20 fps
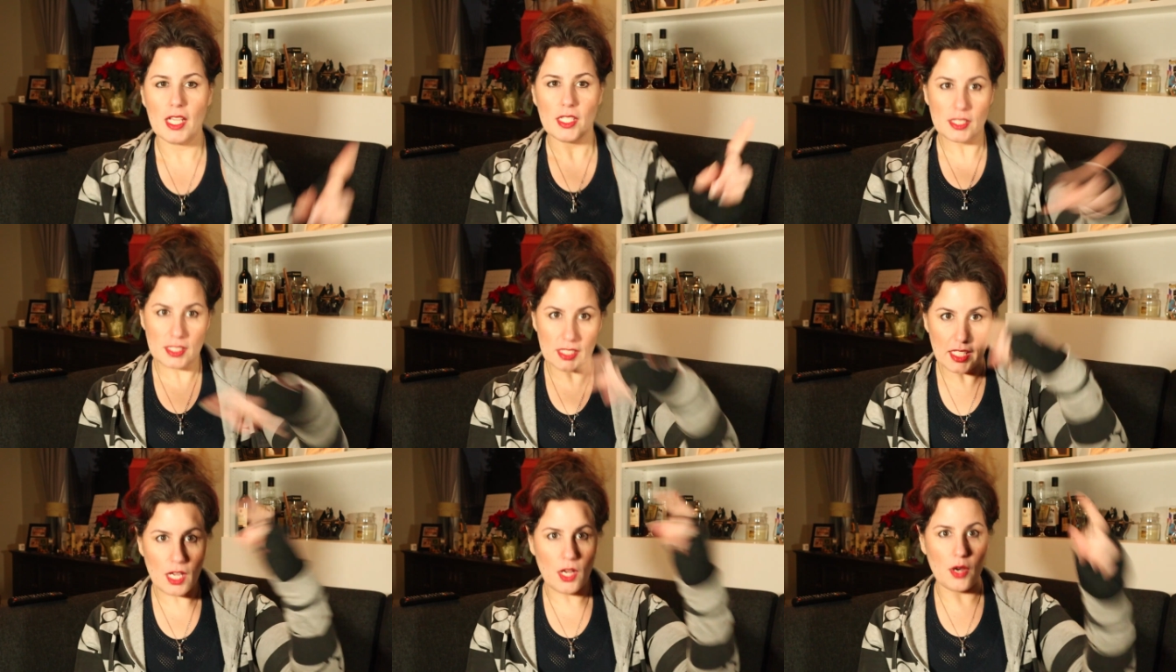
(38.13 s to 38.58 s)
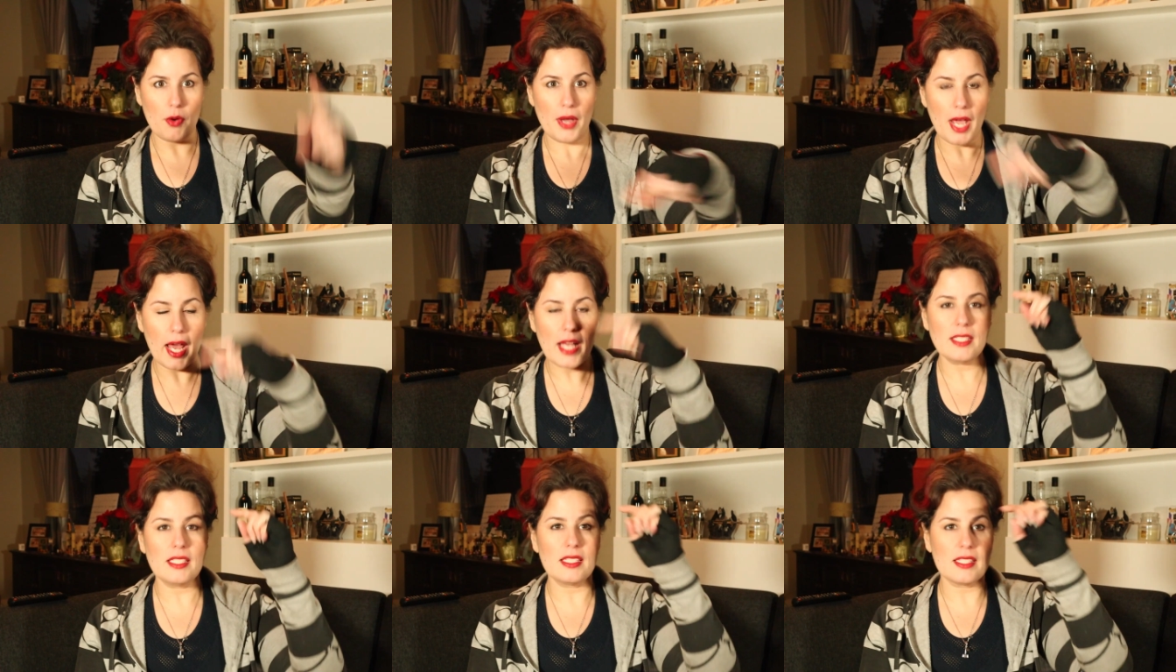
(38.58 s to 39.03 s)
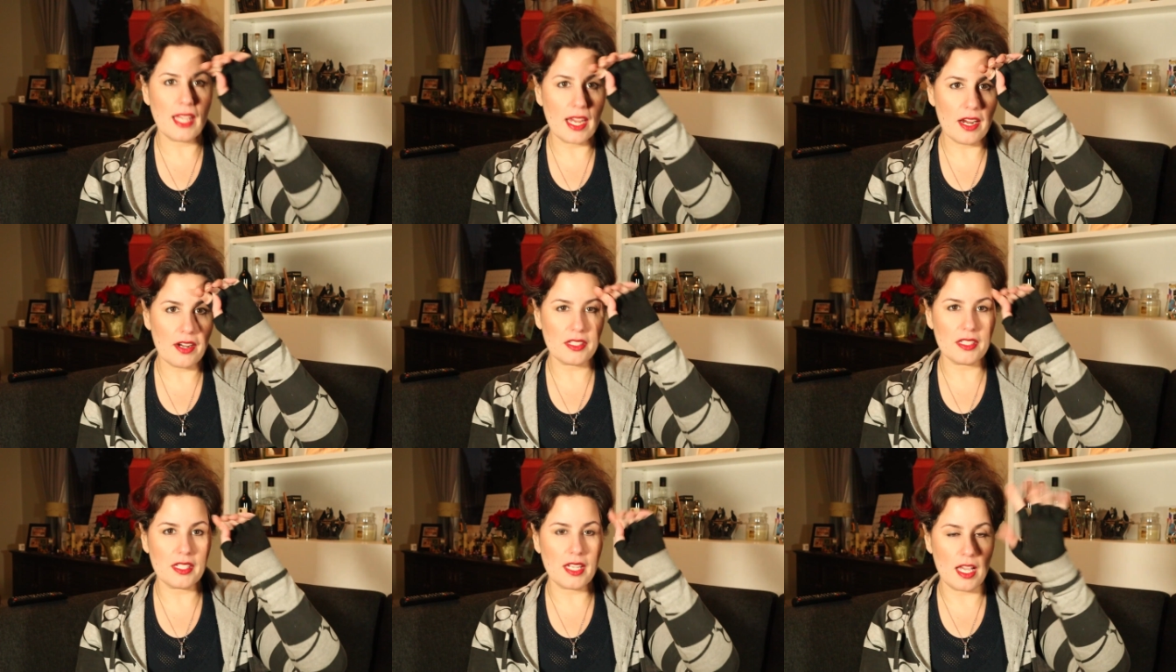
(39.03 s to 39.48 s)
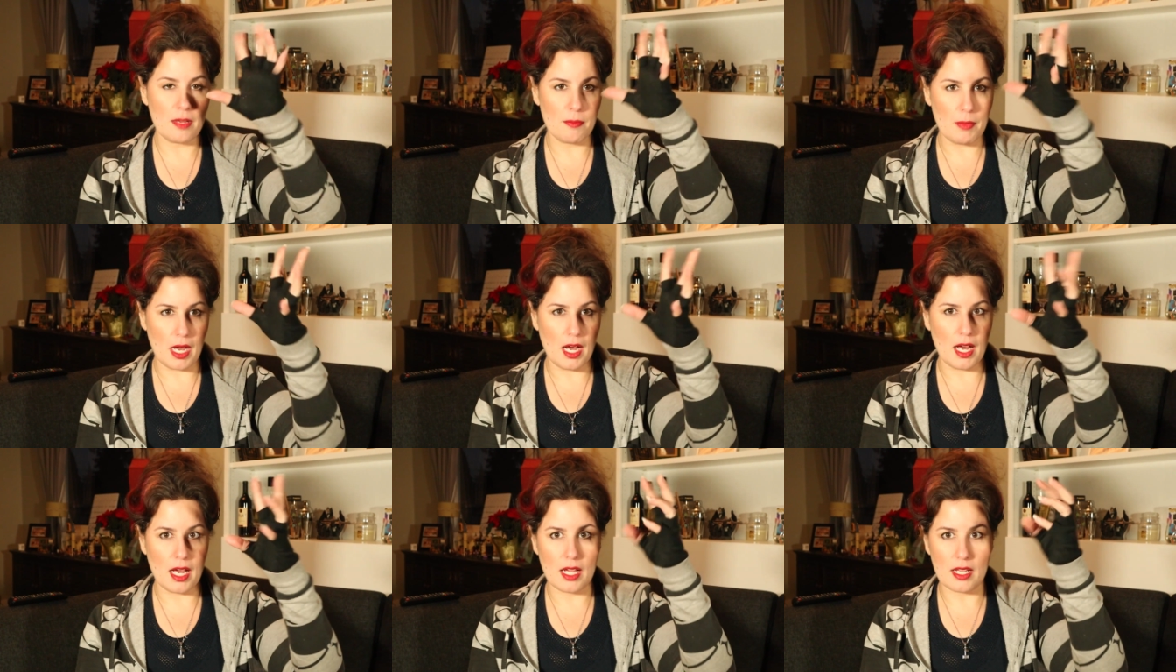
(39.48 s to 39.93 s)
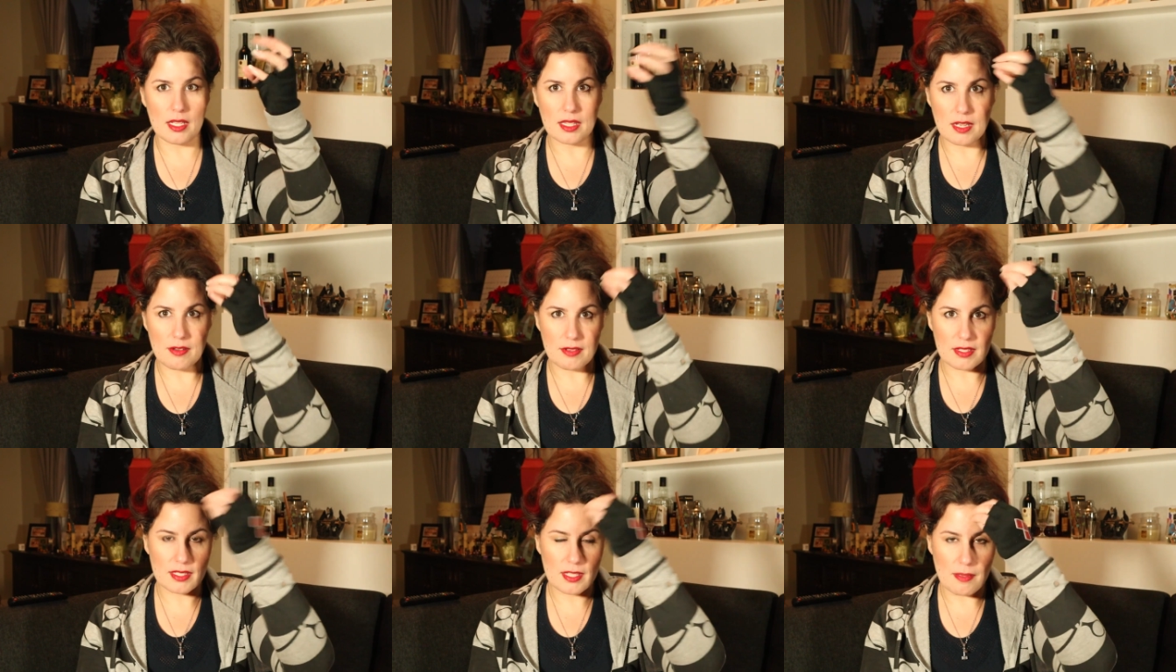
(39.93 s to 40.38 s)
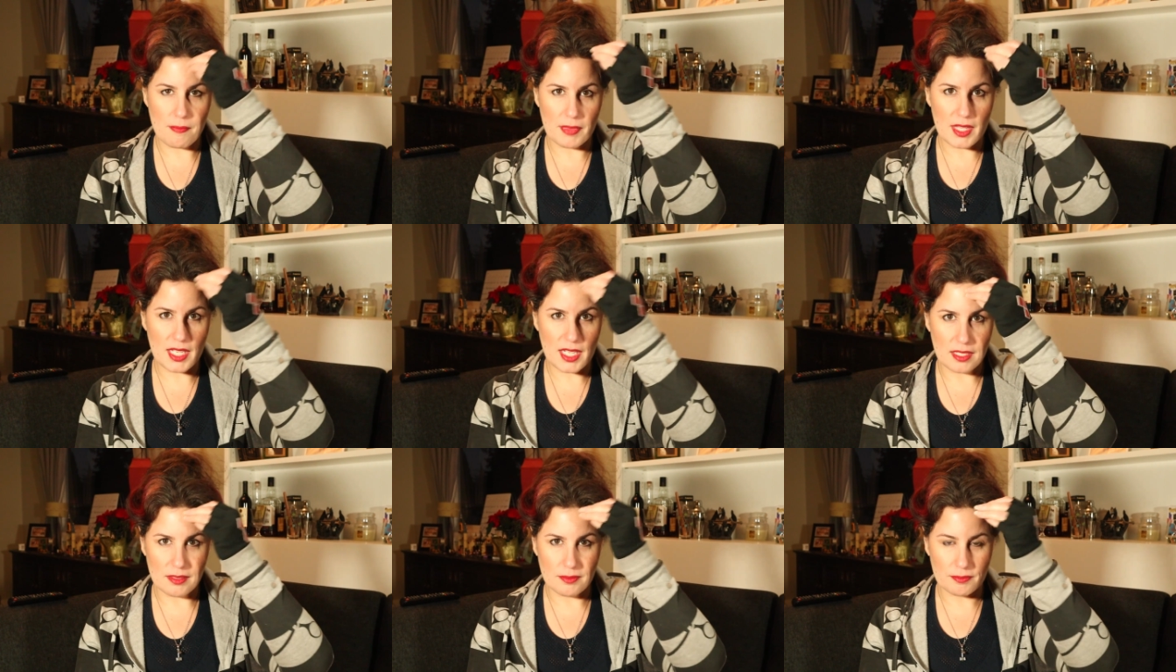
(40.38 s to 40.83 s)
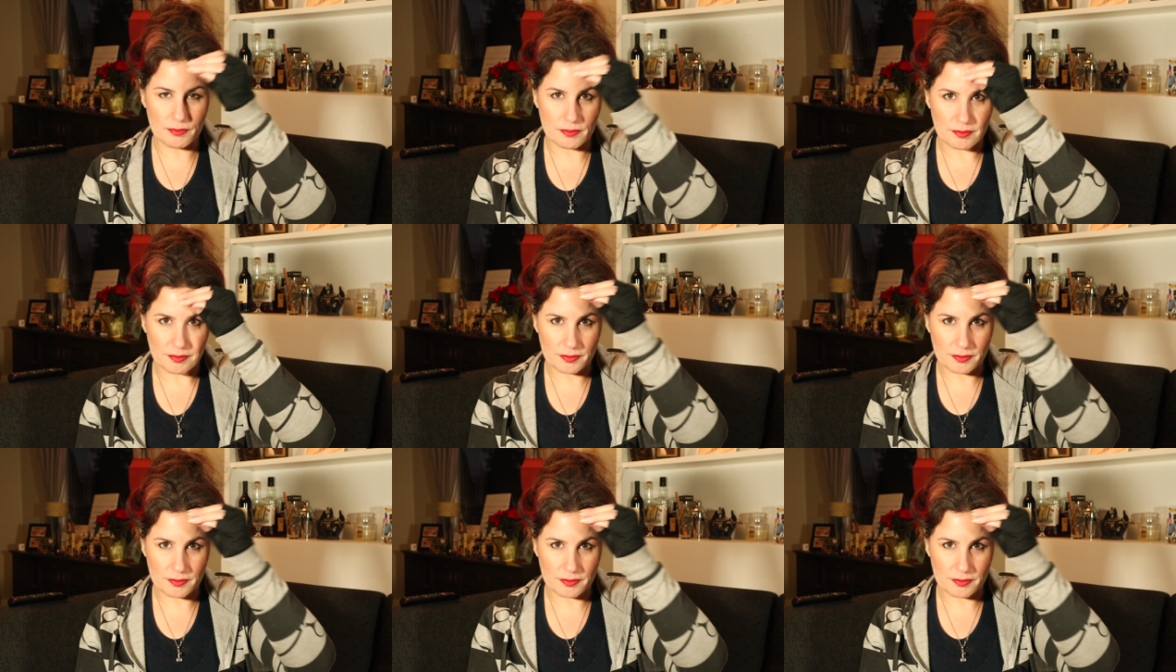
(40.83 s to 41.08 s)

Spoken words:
So as this character came on, there was something